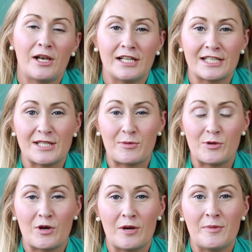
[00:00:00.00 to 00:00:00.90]
Pilates
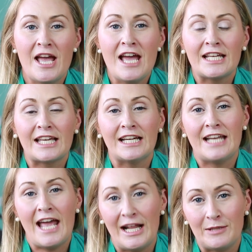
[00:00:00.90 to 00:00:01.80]
program can
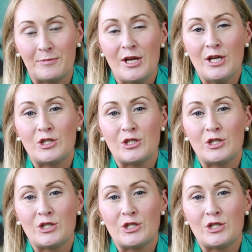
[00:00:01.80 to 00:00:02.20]
help